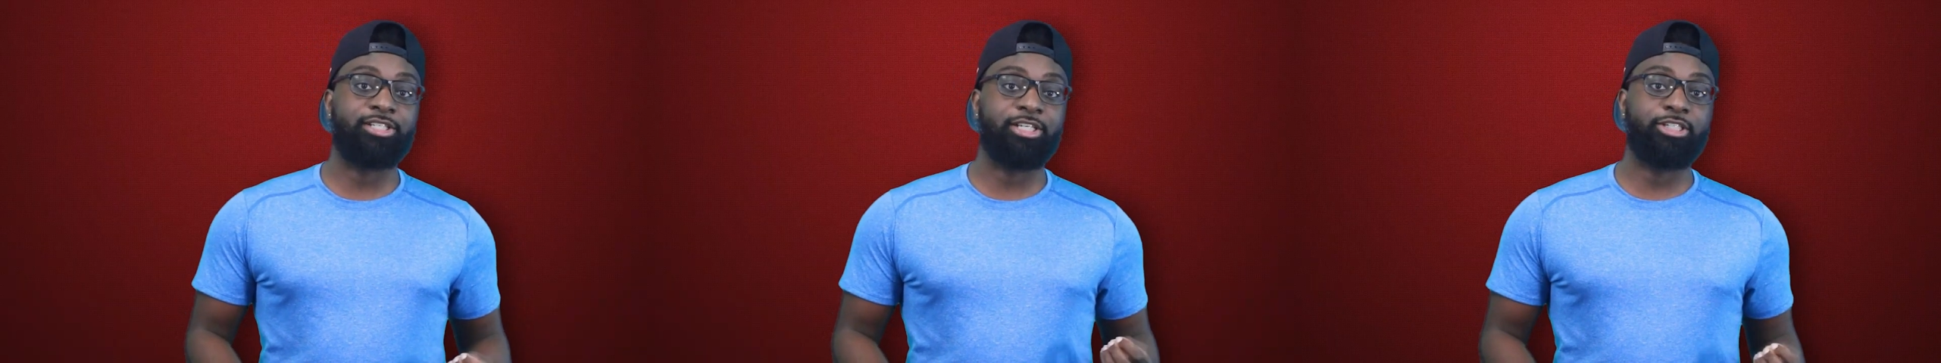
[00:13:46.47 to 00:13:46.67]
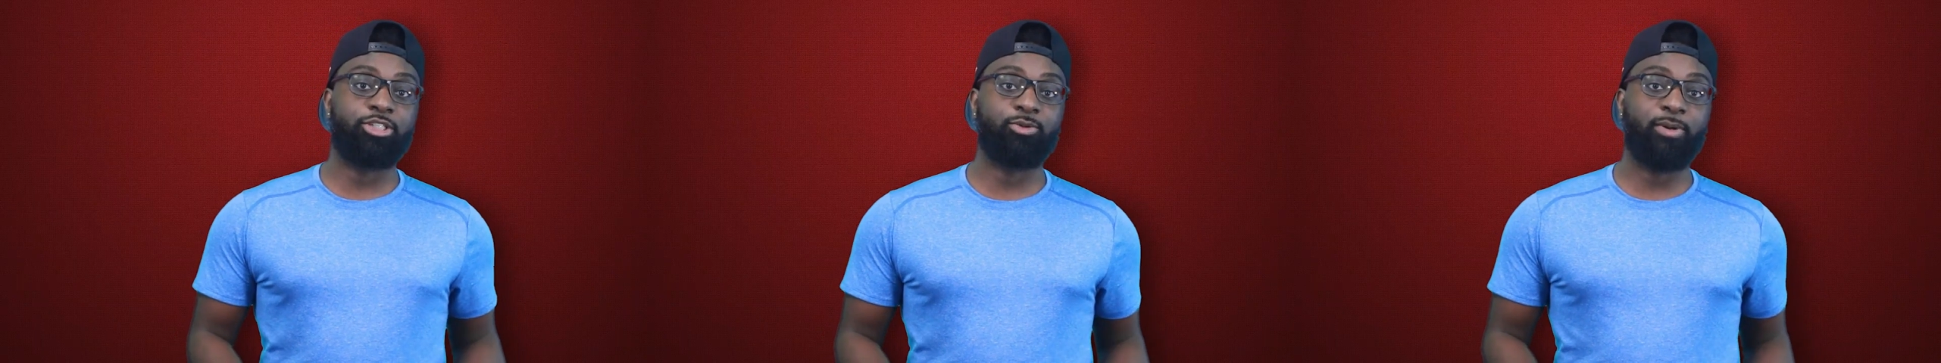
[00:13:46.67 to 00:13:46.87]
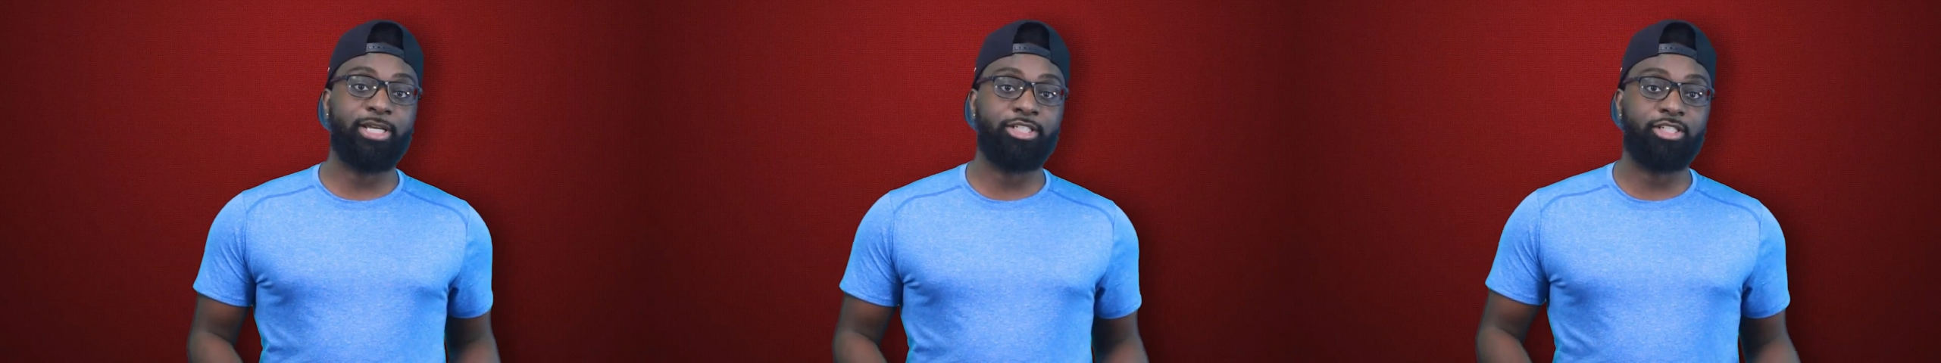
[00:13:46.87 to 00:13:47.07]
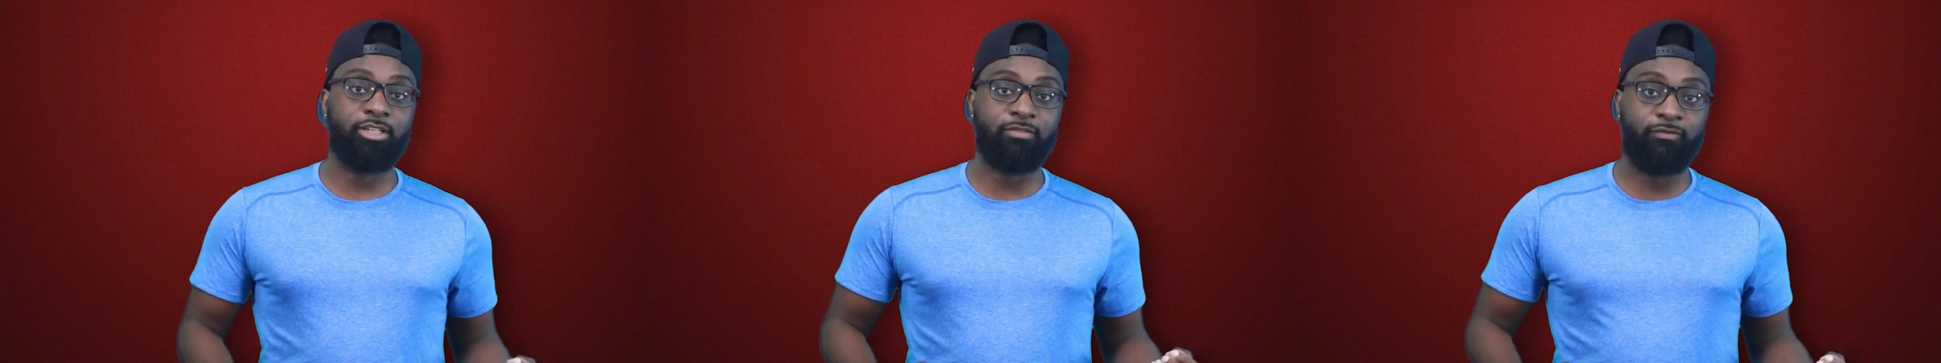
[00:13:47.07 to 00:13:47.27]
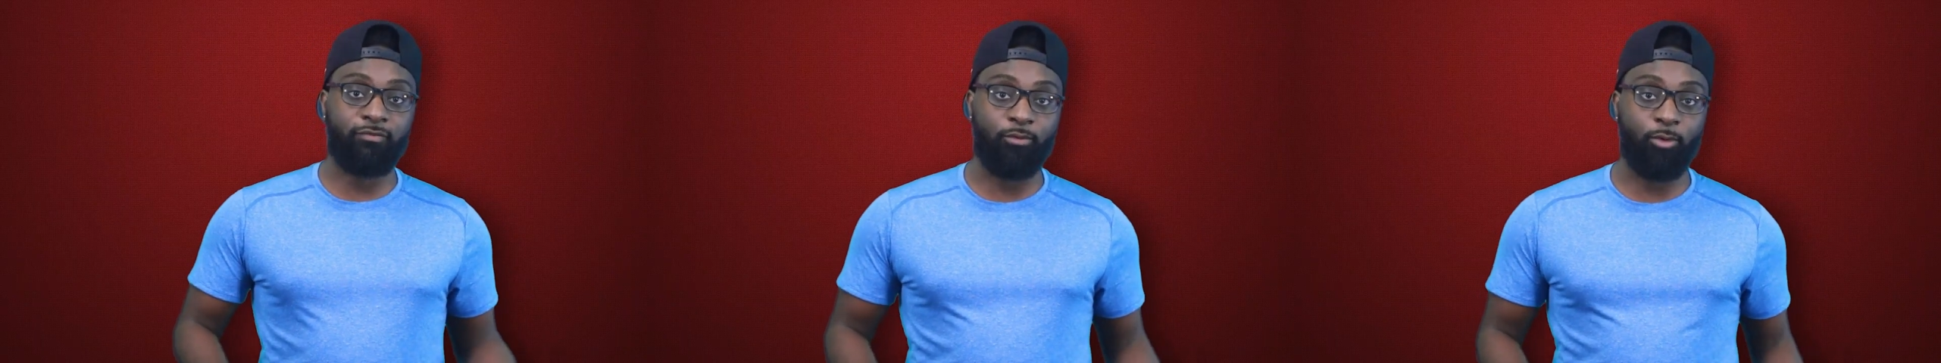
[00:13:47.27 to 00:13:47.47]

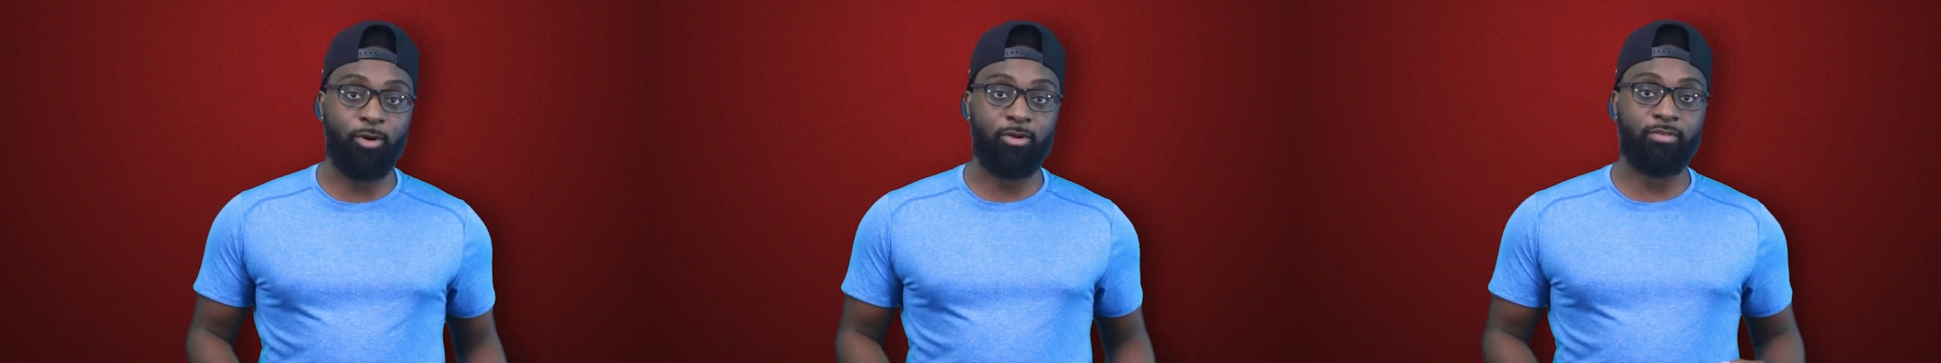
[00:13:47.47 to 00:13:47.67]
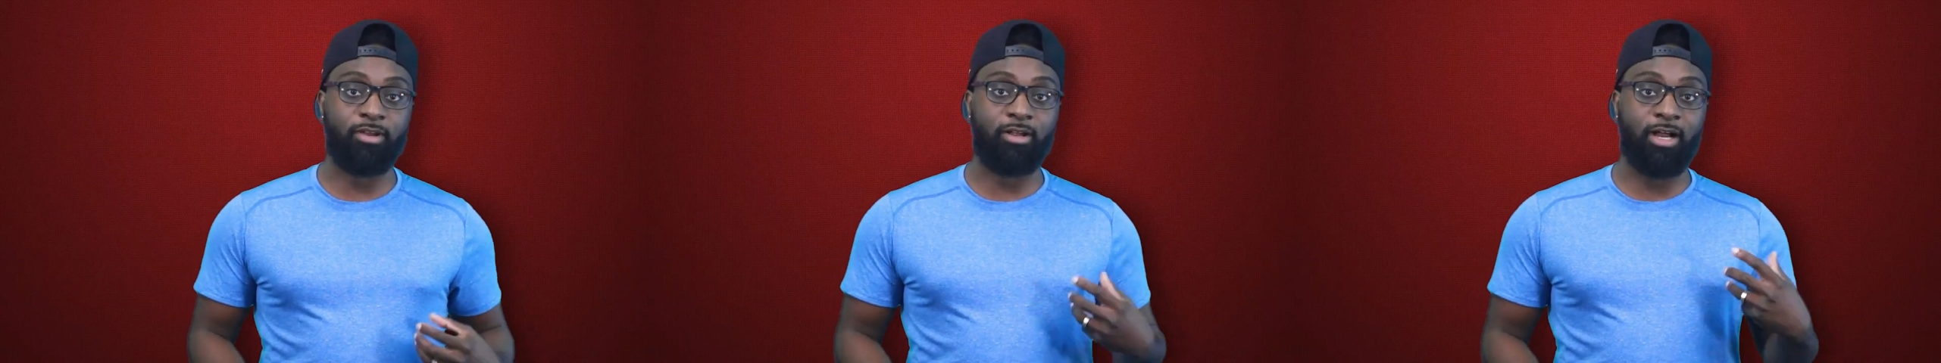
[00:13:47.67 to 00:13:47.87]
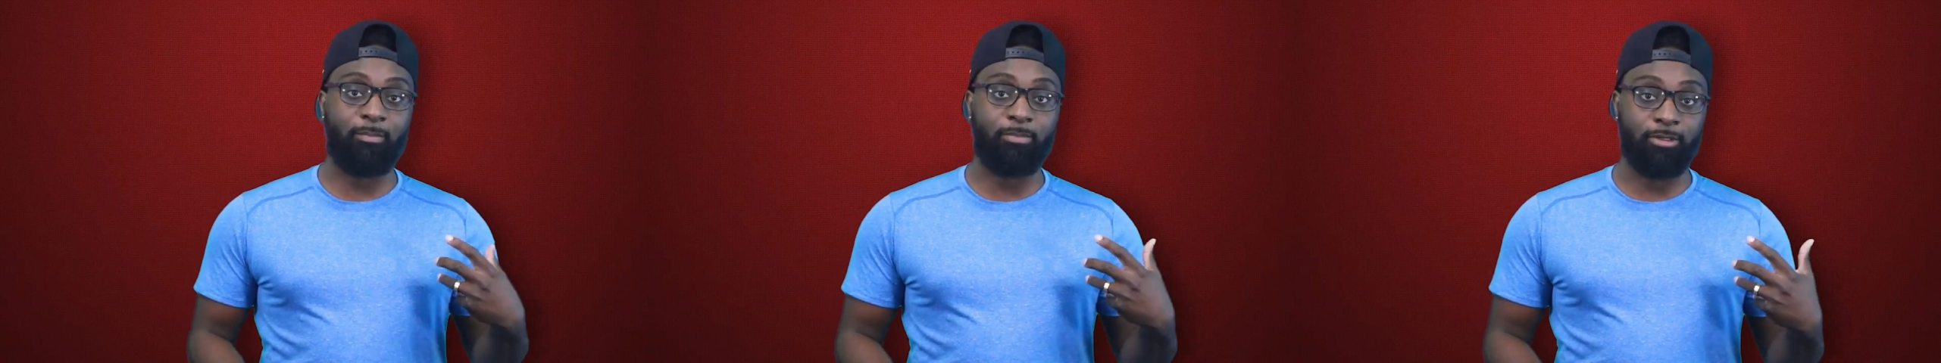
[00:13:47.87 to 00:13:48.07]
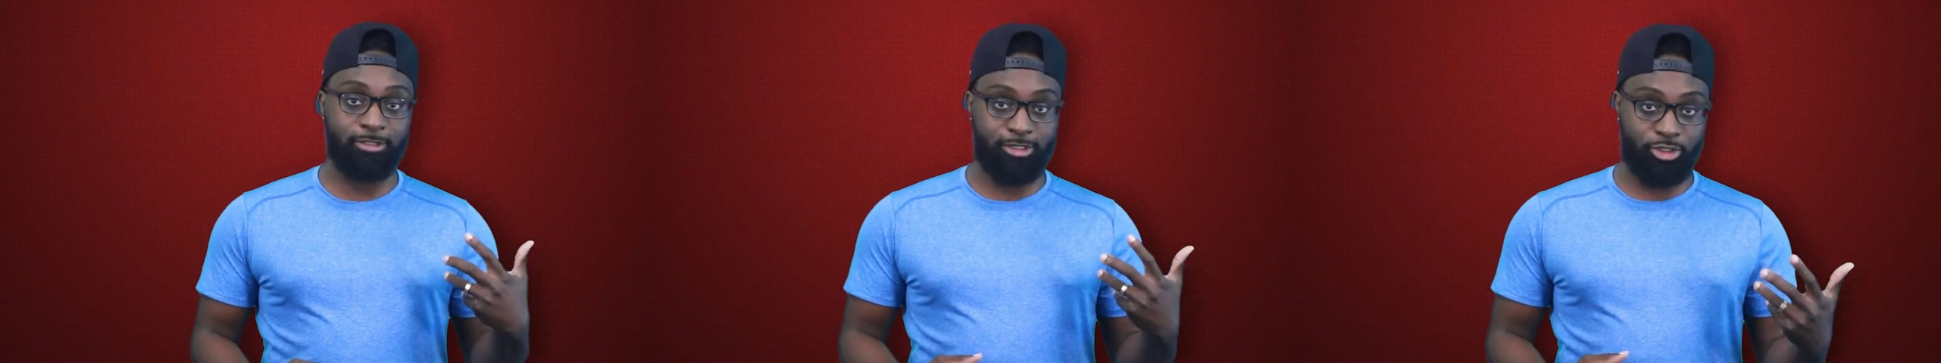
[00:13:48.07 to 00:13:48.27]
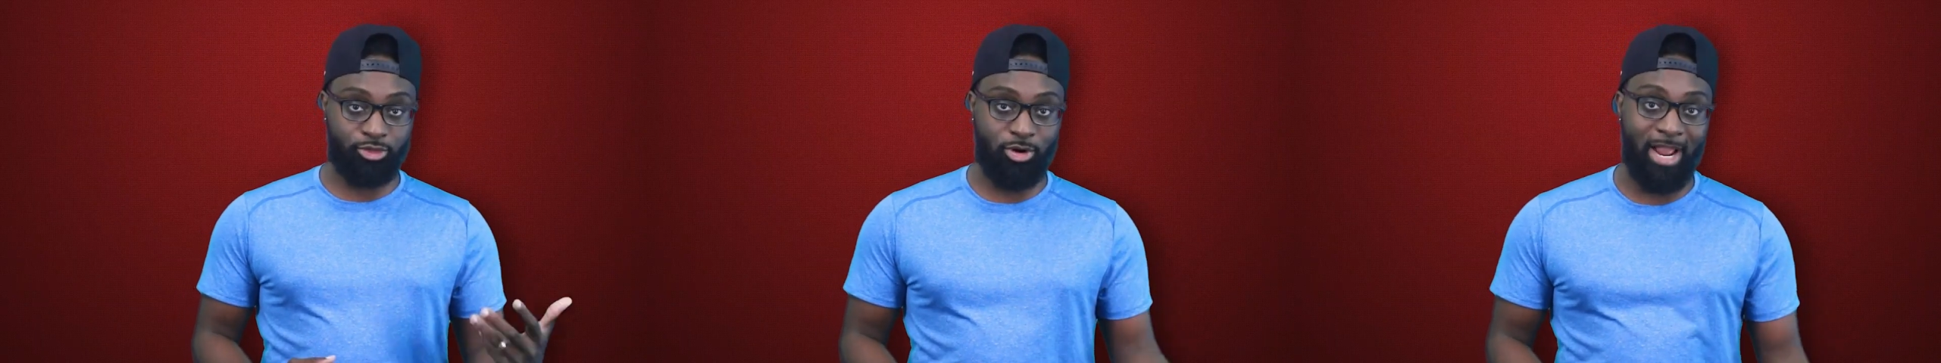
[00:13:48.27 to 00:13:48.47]
situation for the
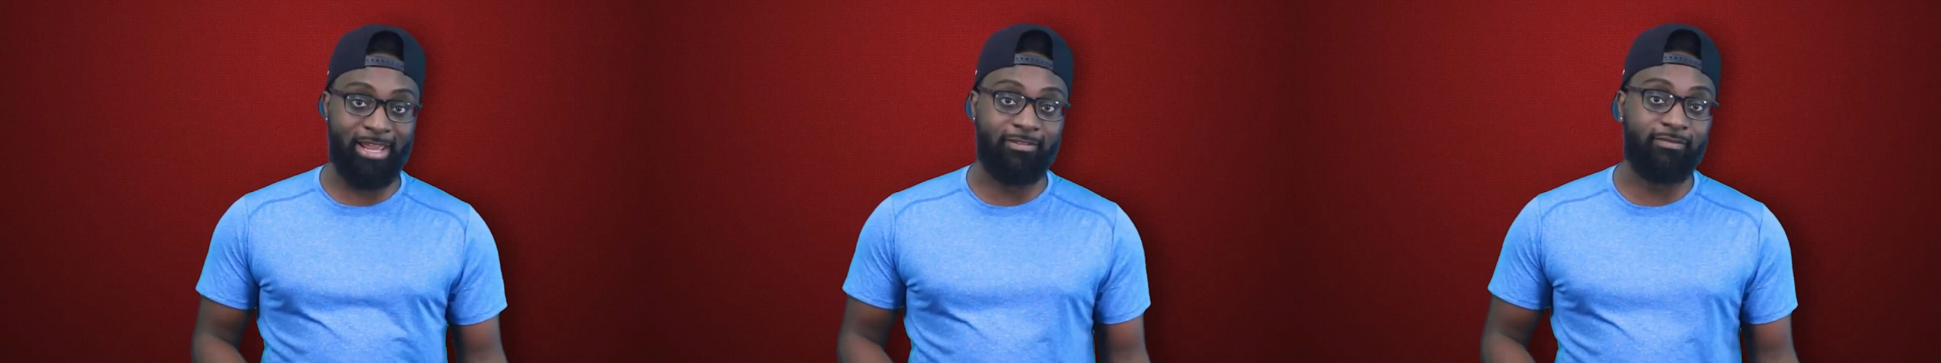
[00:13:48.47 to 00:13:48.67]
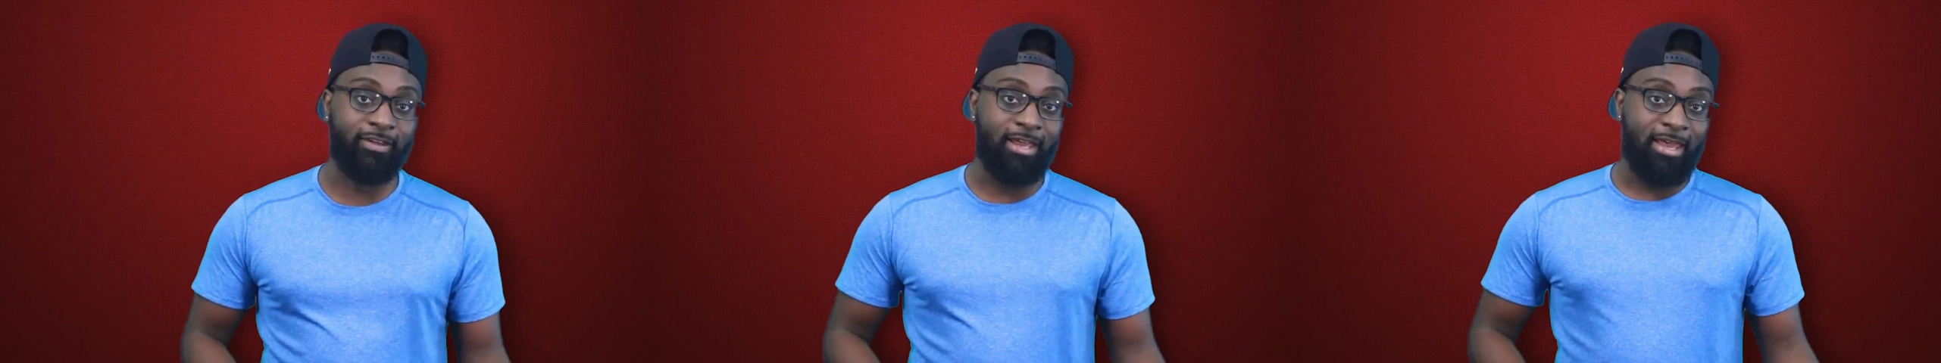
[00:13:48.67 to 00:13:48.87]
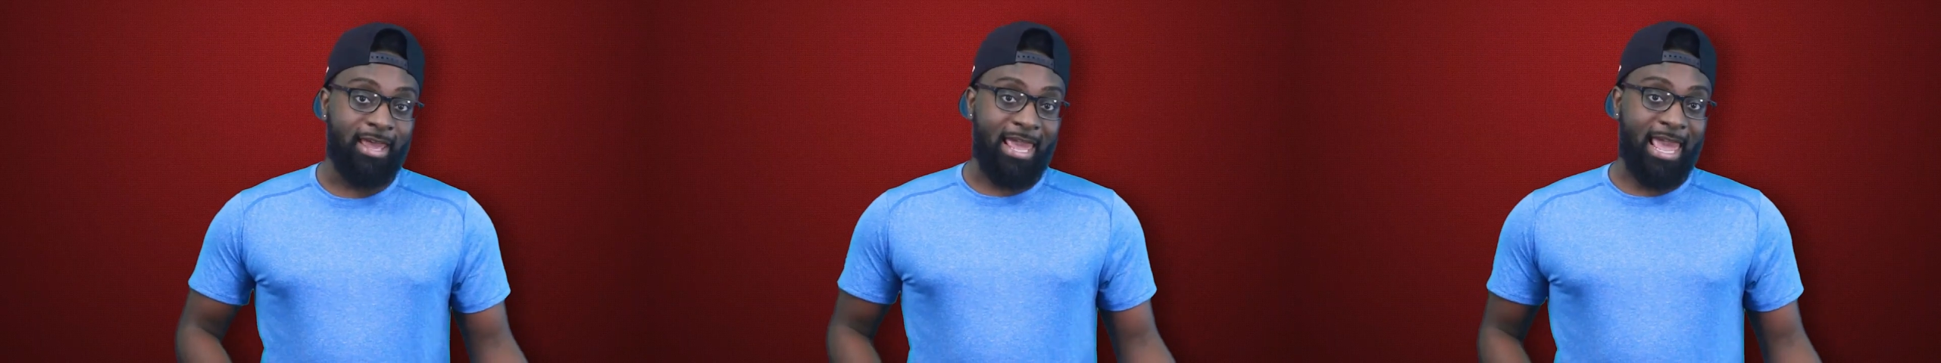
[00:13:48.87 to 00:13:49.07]
couple's drive,